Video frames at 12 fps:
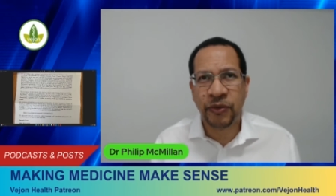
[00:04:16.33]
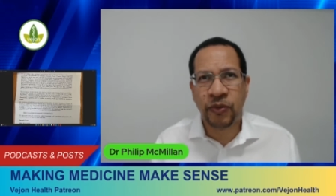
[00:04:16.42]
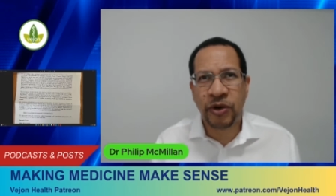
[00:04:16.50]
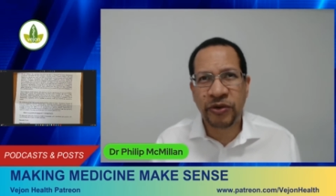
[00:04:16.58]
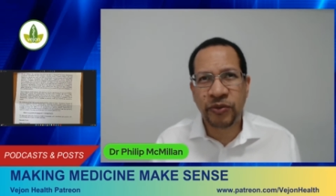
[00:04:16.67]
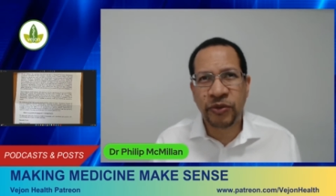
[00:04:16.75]

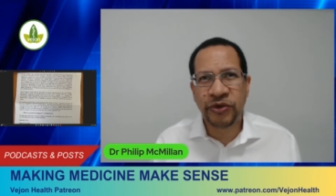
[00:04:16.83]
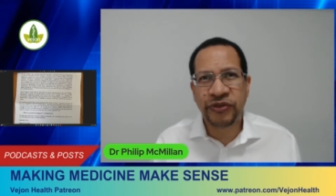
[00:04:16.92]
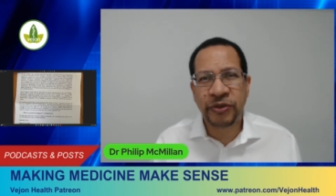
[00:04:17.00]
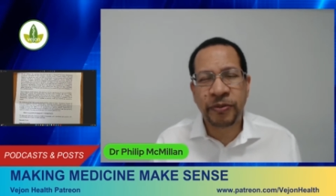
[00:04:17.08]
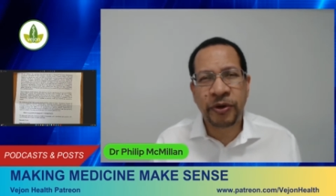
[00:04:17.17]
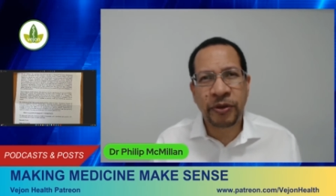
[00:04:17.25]
What was
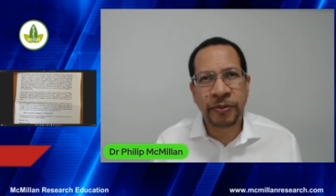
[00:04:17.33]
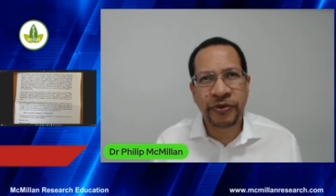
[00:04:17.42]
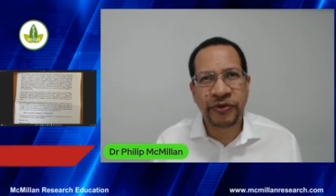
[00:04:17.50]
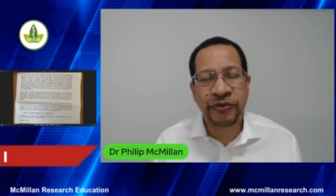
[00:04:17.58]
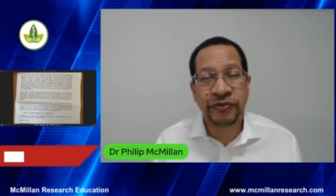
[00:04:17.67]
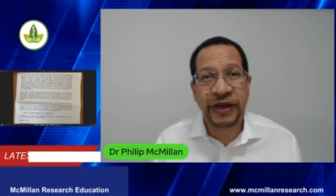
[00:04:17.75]
the
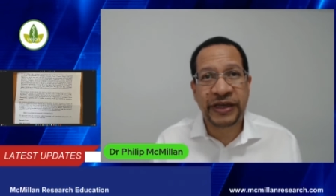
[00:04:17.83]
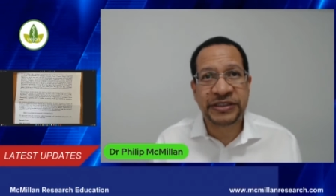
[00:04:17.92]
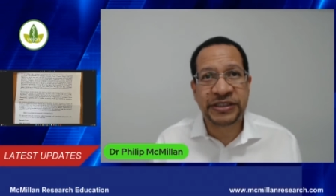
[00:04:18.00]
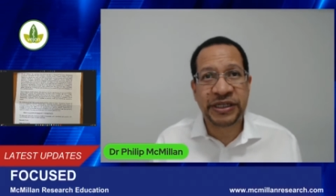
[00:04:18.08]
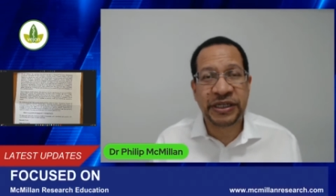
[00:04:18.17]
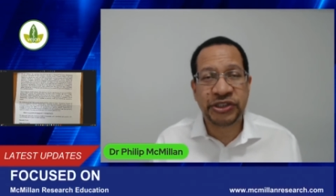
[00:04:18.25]
purpose of
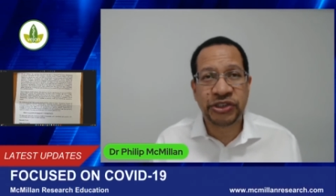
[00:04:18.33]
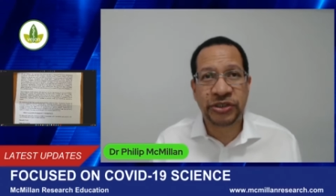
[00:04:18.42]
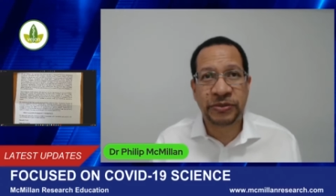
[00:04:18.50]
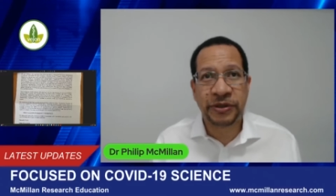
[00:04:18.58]
vaccination?